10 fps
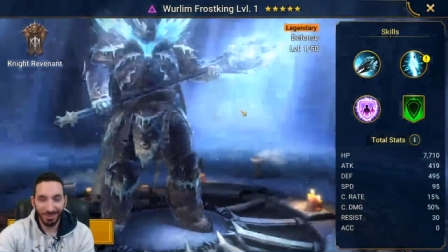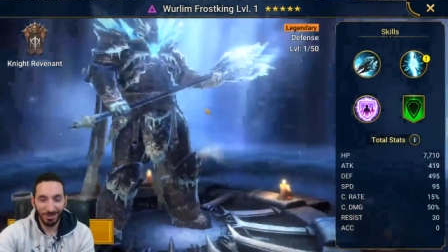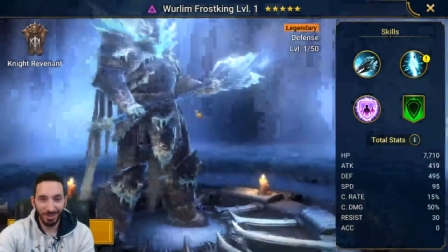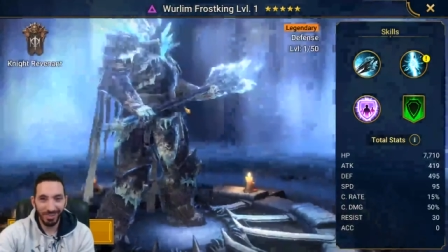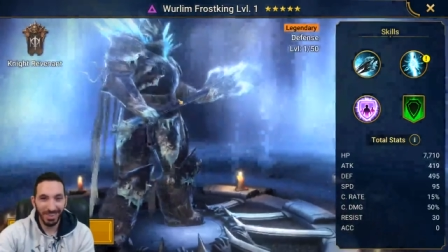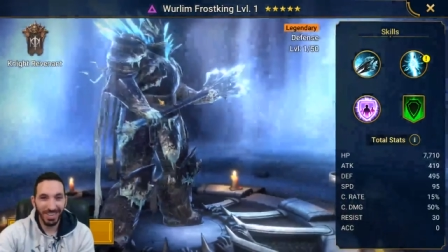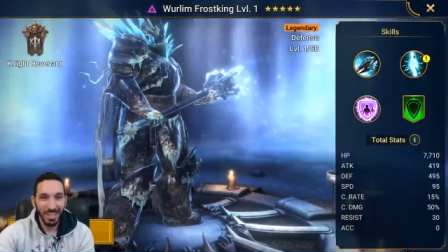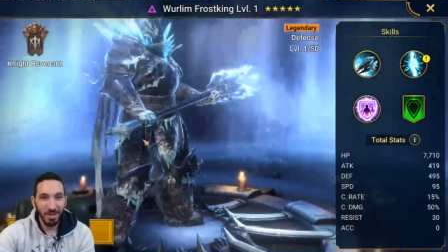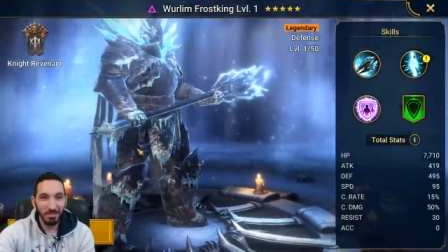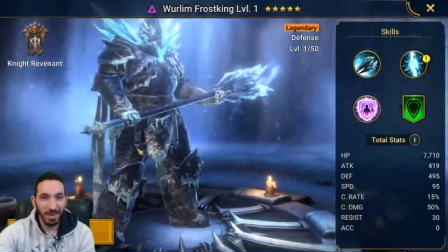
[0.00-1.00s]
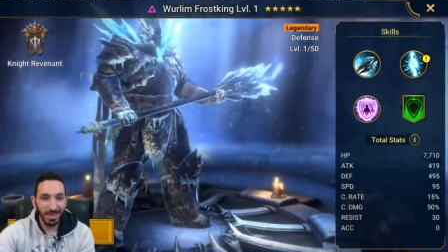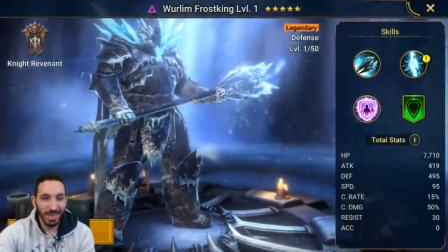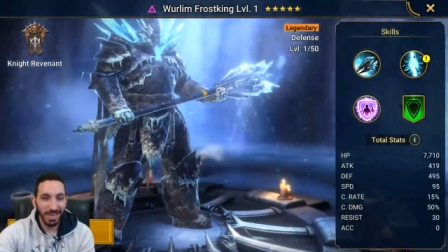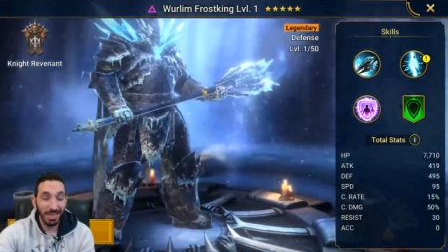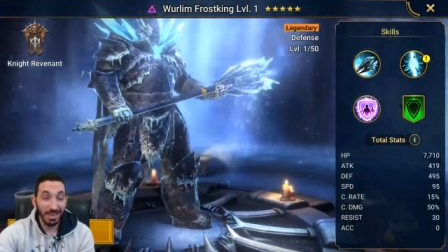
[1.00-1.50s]
whatever, but
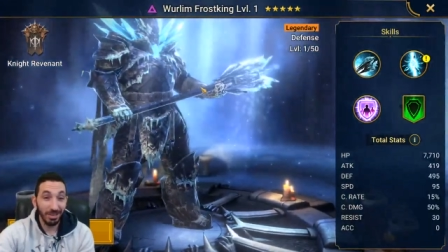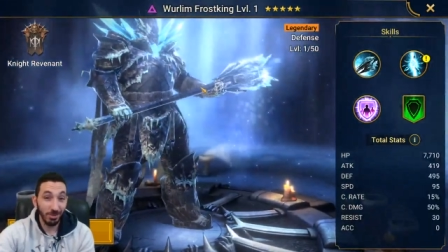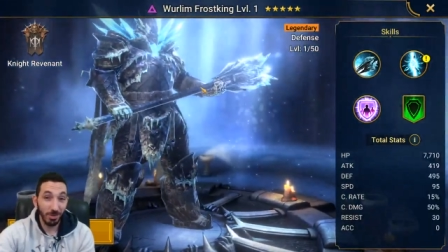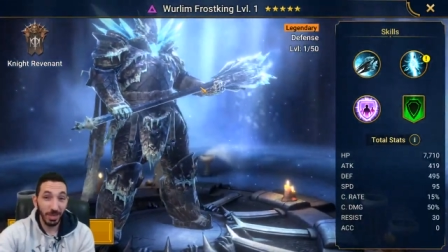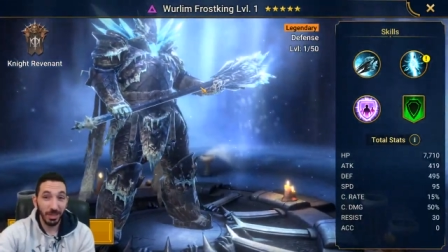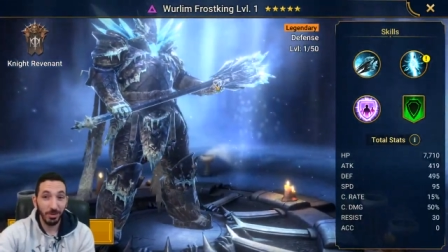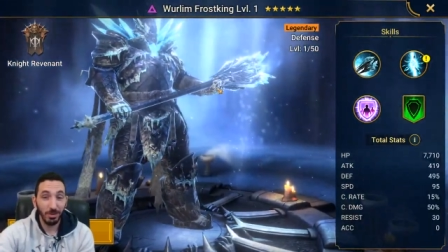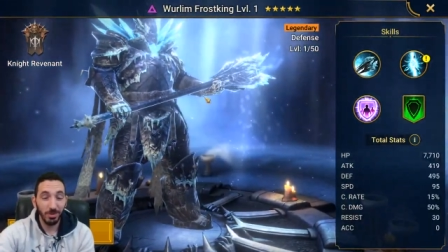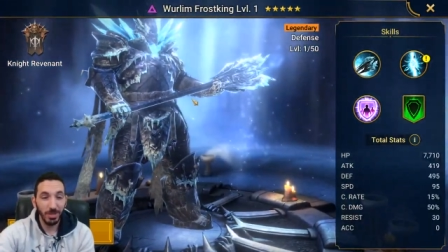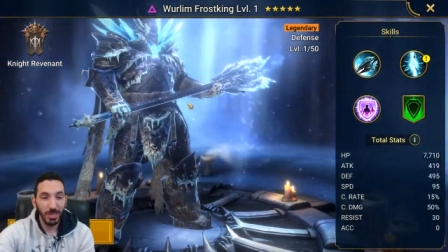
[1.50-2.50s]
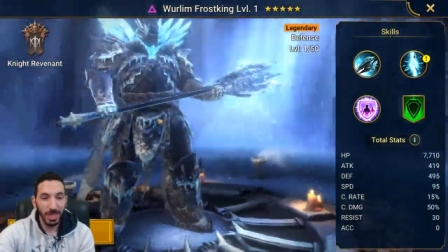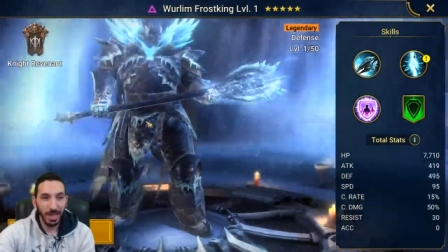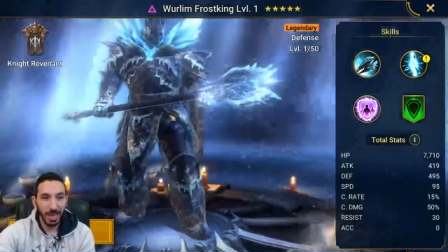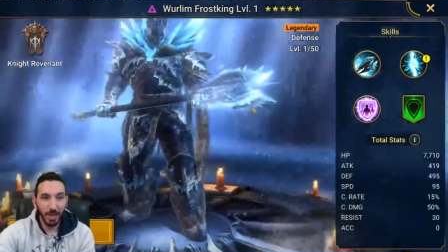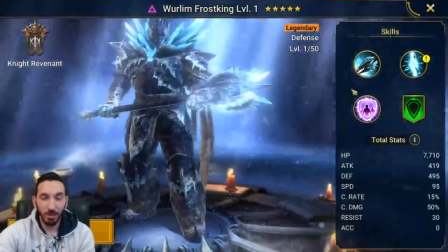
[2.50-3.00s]
yeah, he looks really cool.
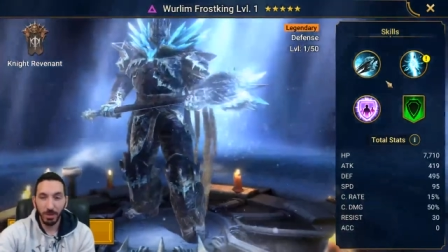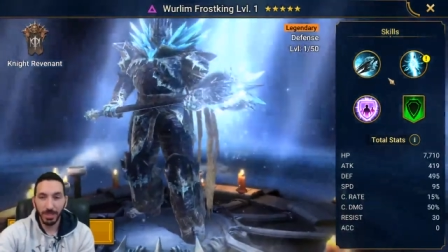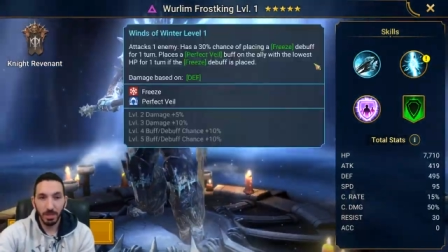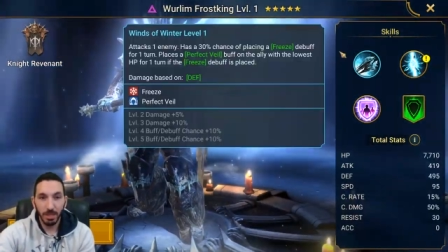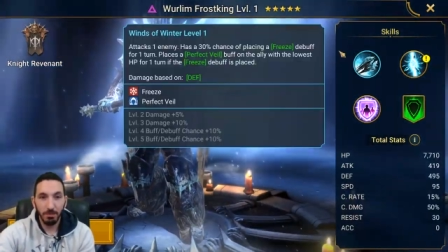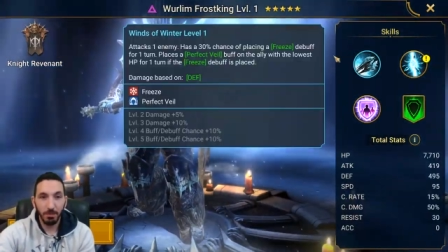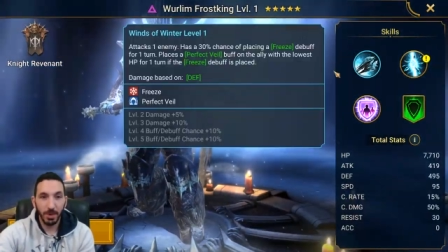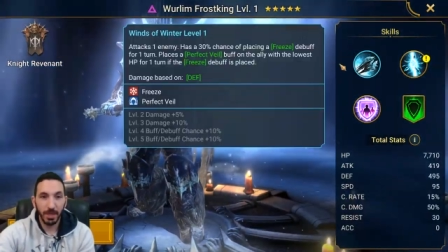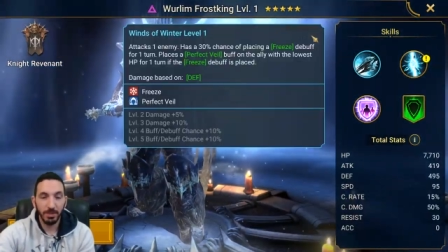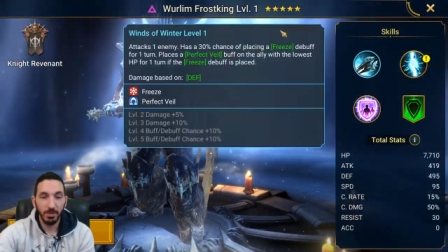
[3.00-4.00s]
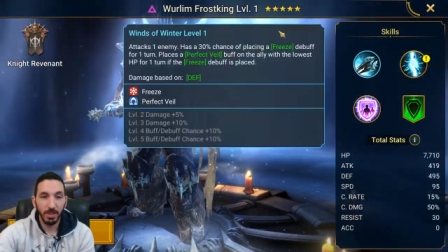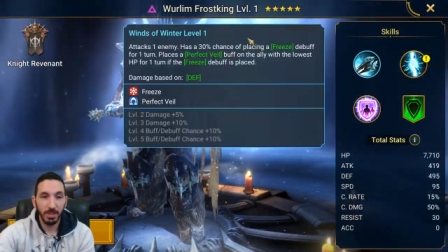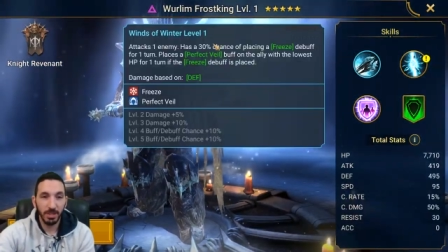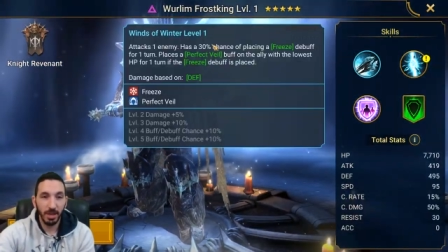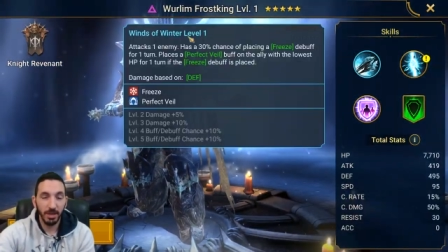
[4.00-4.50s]
I always give praise to the
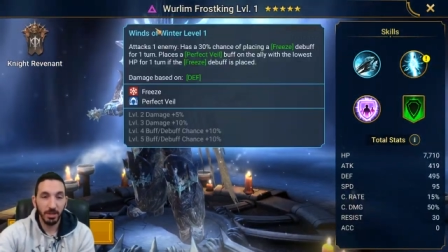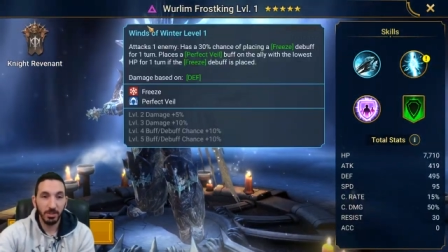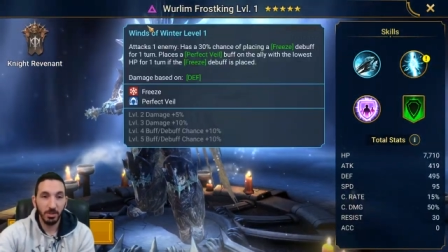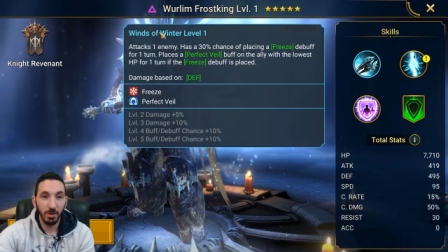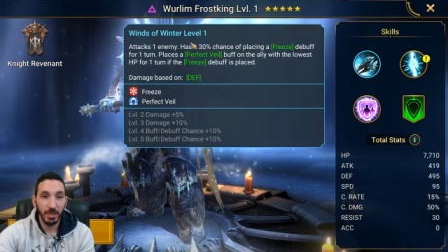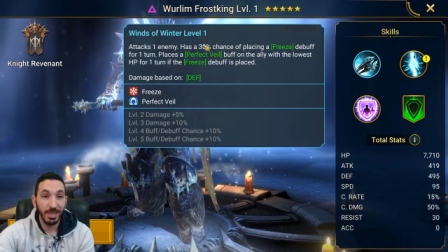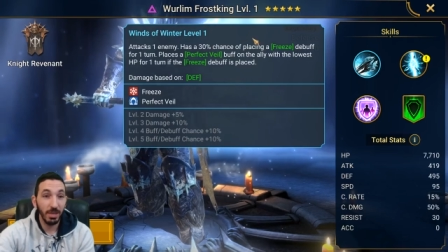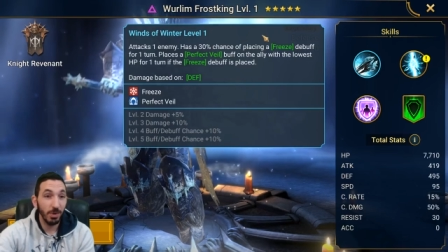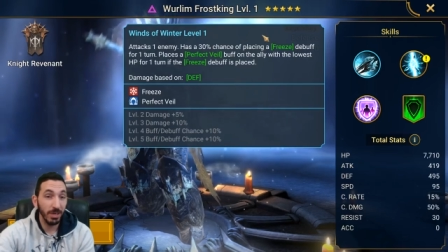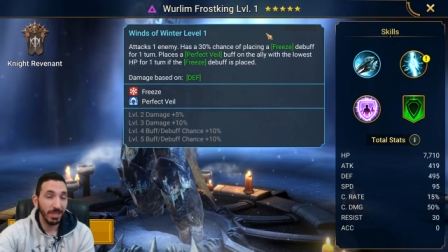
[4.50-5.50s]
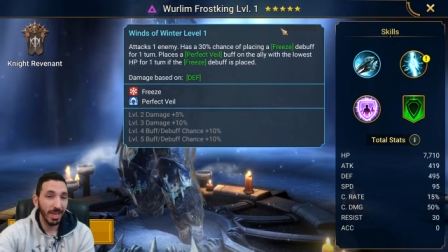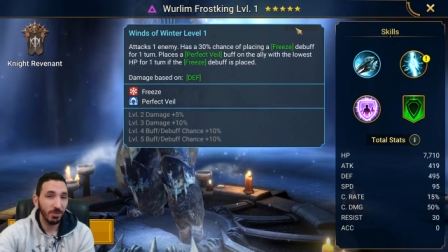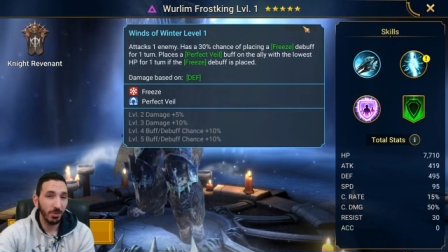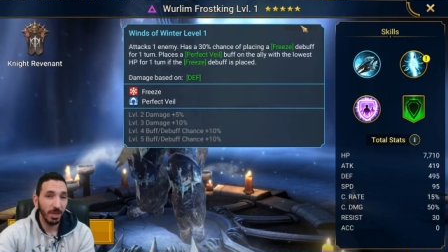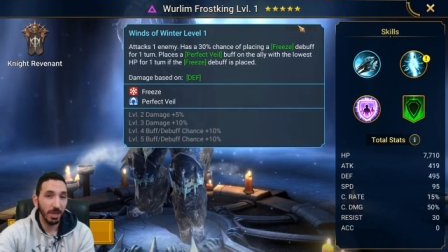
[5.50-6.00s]
designer. So his A1
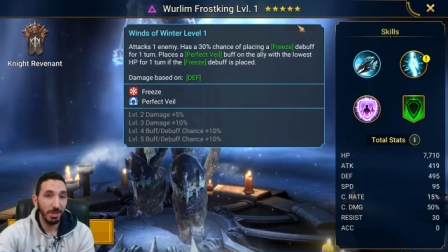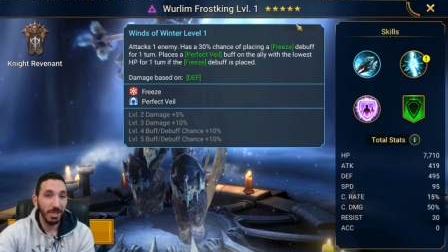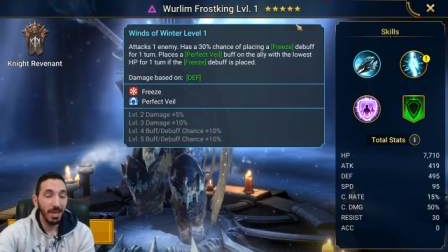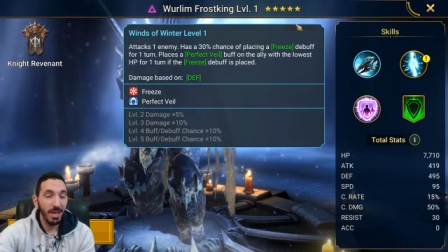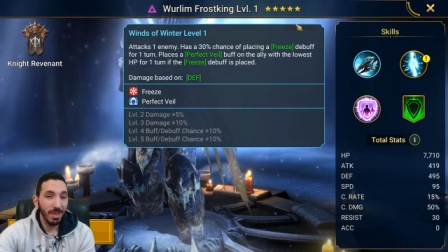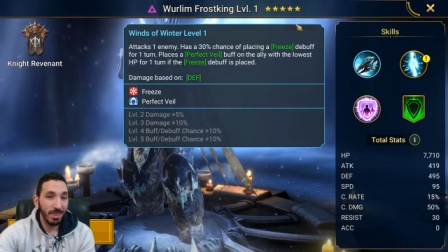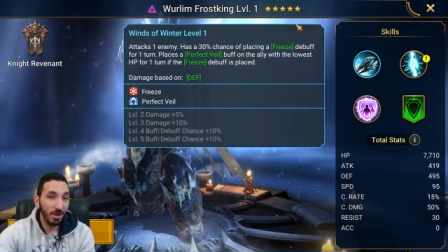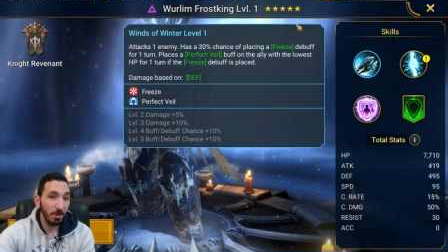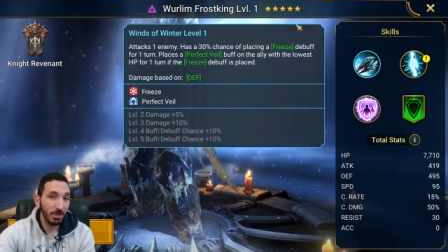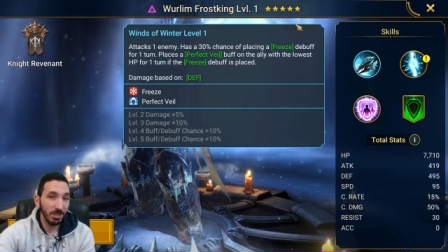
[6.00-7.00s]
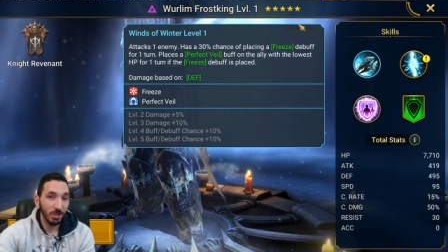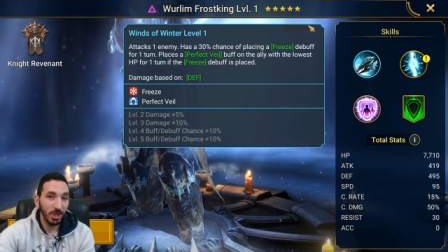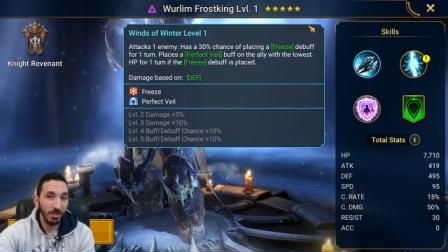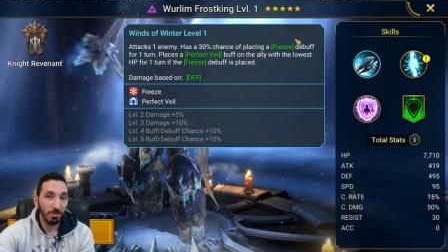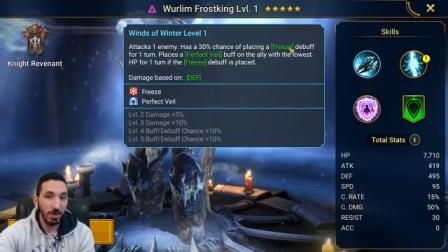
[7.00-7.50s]
attacks 1 enemy, 30%
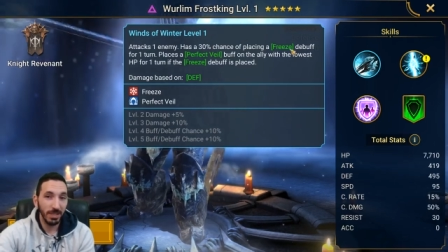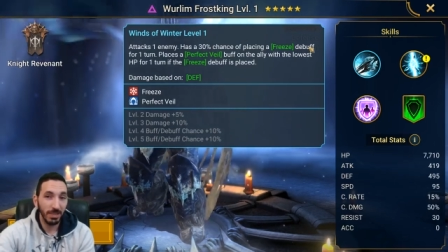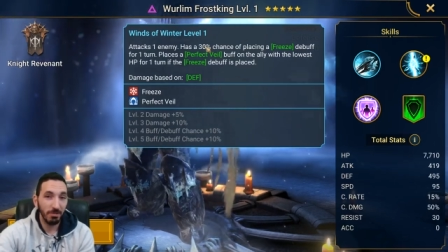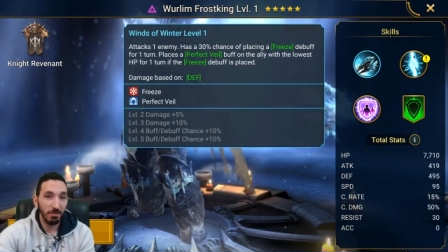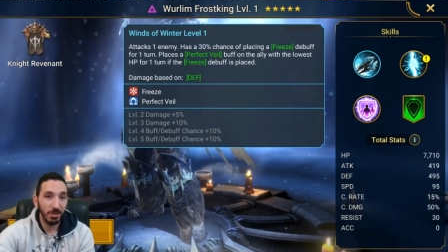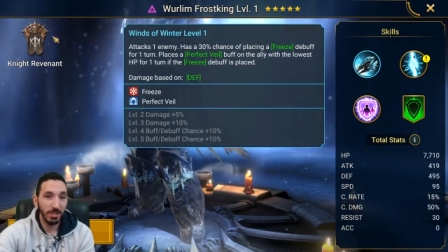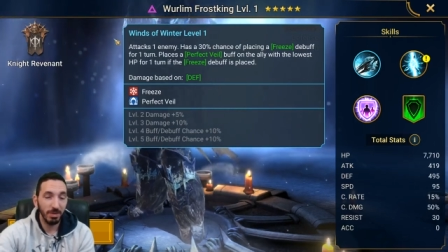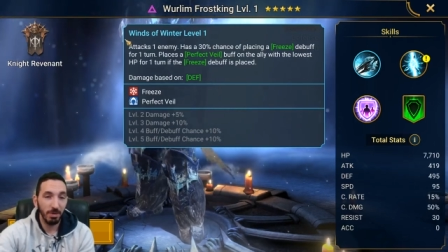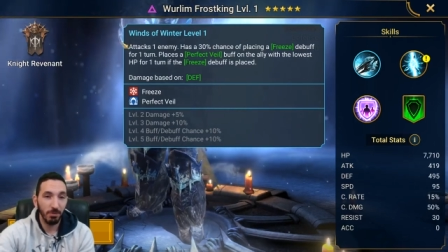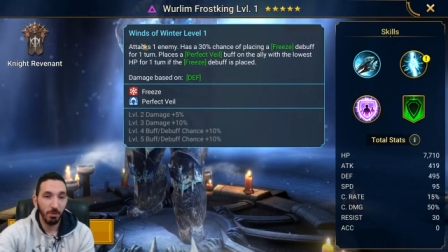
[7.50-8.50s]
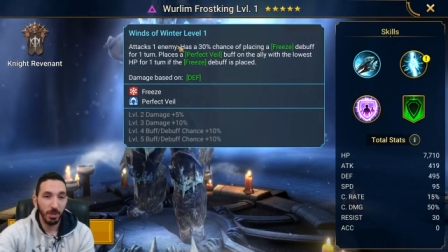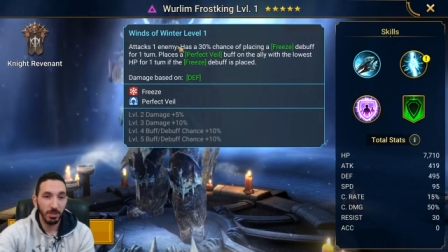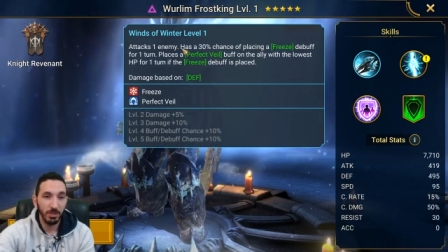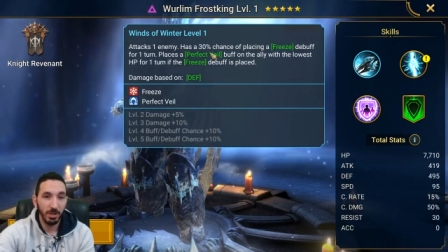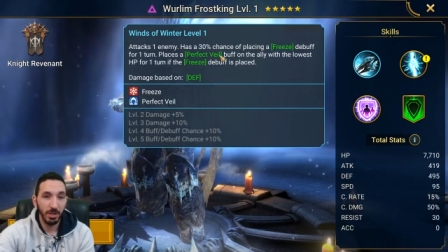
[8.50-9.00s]
chance of placing a freeze debuff for 1
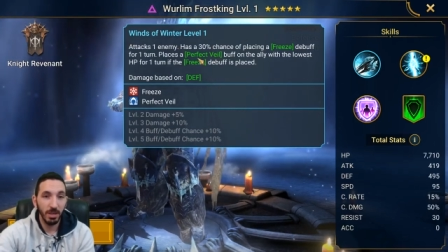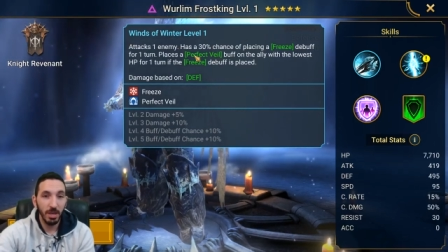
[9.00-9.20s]
turn.